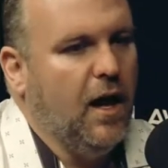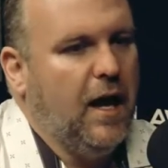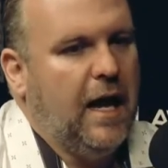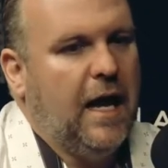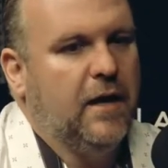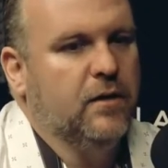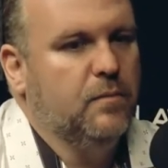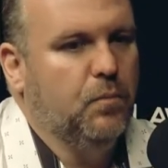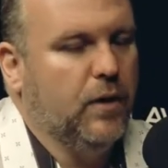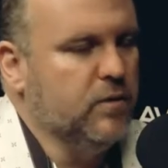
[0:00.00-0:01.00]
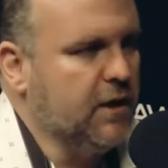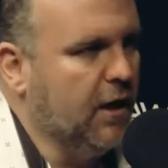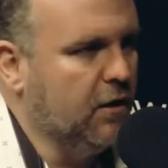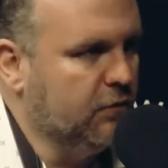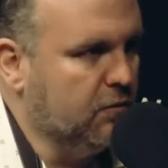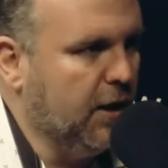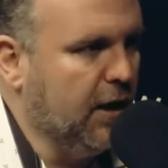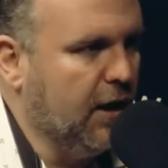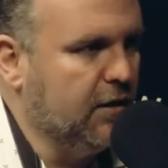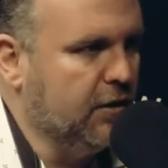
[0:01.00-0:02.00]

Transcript: And boy, was I in over my head.